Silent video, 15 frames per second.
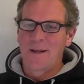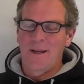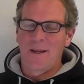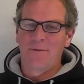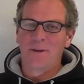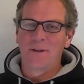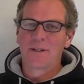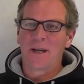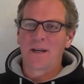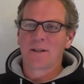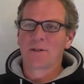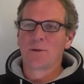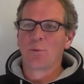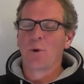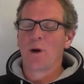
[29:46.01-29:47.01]
If you take
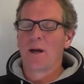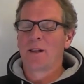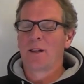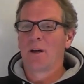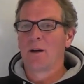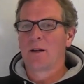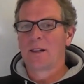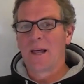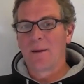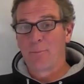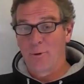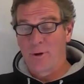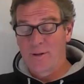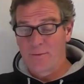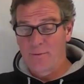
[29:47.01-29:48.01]
somewhere like
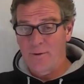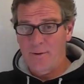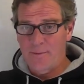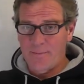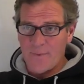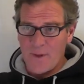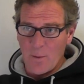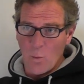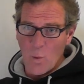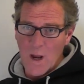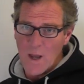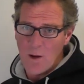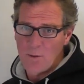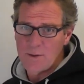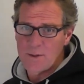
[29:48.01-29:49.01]
Llanbridge in
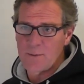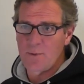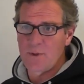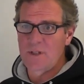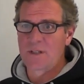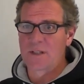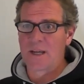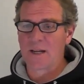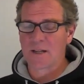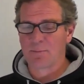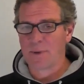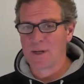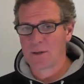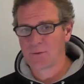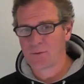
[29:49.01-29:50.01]
Wales, which is an
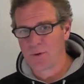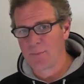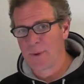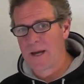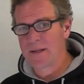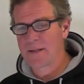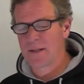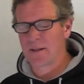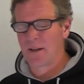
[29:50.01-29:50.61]
ex-military base,